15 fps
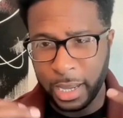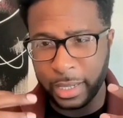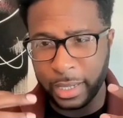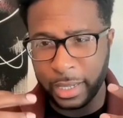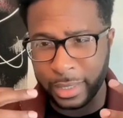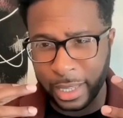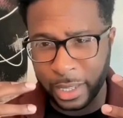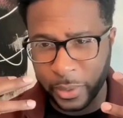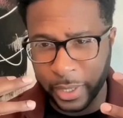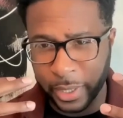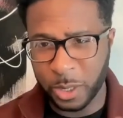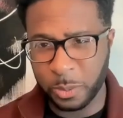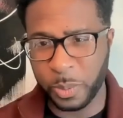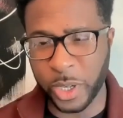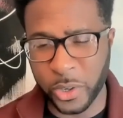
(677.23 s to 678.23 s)
is either an
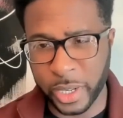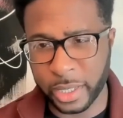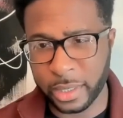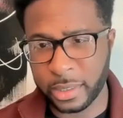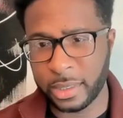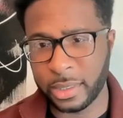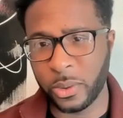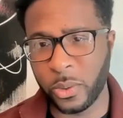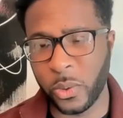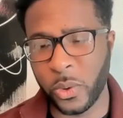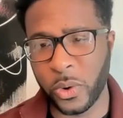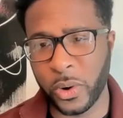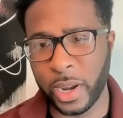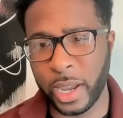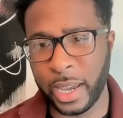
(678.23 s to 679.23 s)
experience
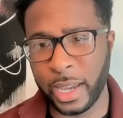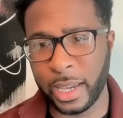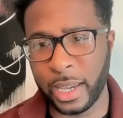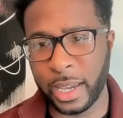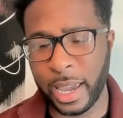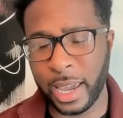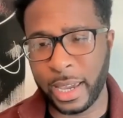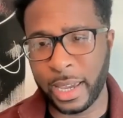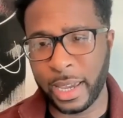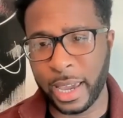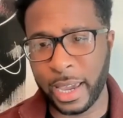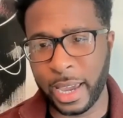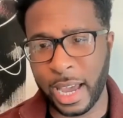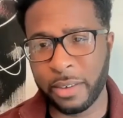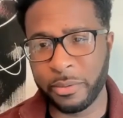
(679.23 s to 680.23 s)
or
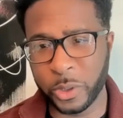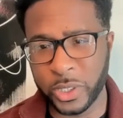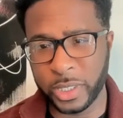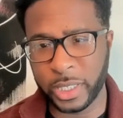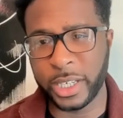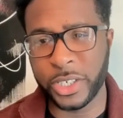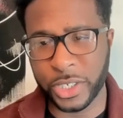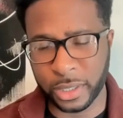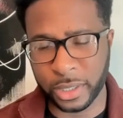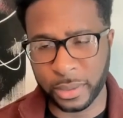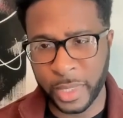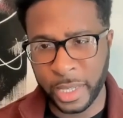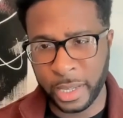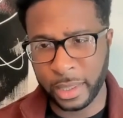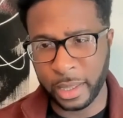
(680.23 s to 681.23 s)
a conversation
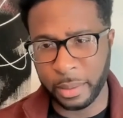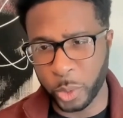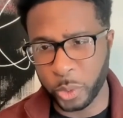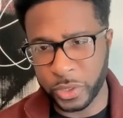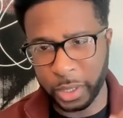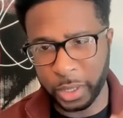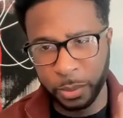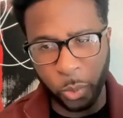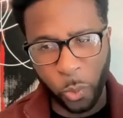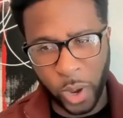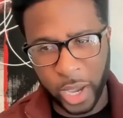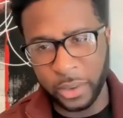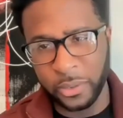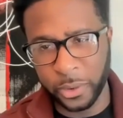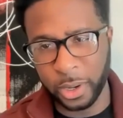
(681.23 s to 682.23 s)
that moves them
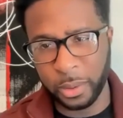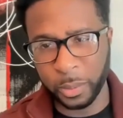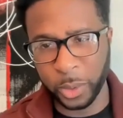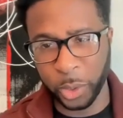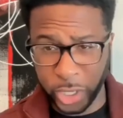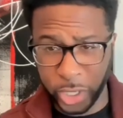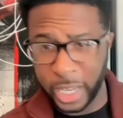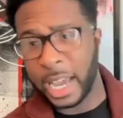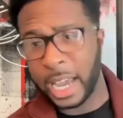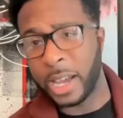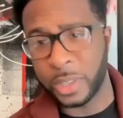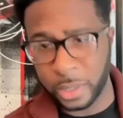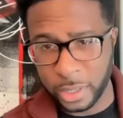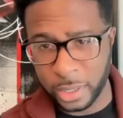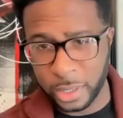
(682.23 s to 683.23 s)
away from looking
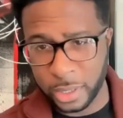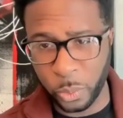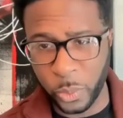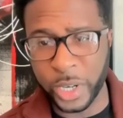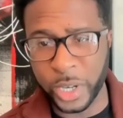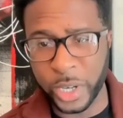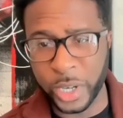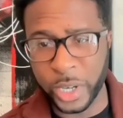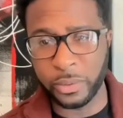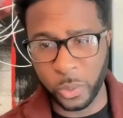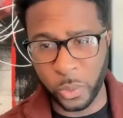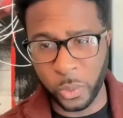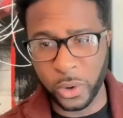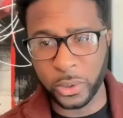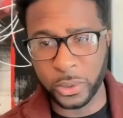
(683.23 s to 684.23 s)
out the window of the
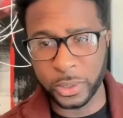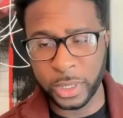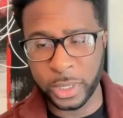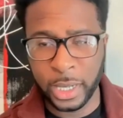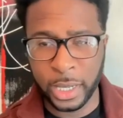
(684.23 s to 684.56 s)
world